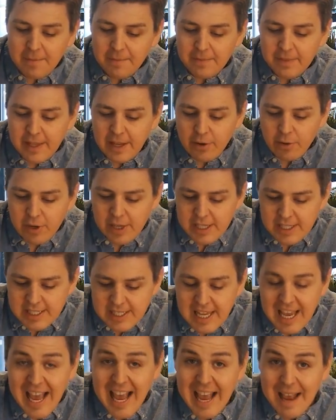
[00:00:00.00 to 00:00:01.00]
There
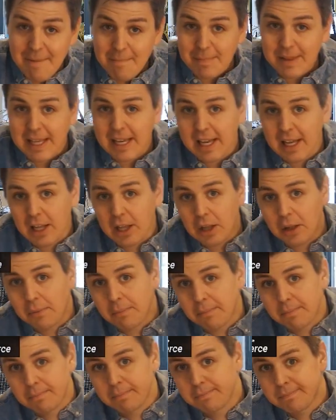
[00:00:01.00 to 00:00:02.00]
is Aimtel,
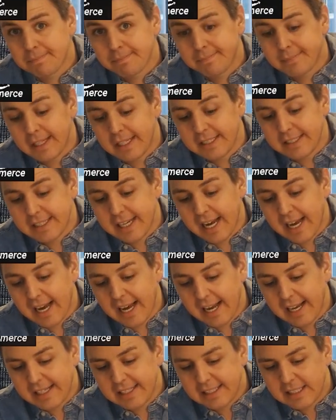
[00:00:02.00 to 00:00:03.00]
these
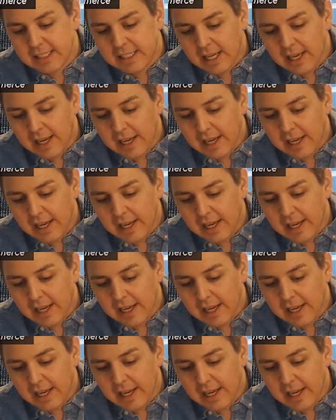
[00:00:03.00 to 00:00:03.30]
guys.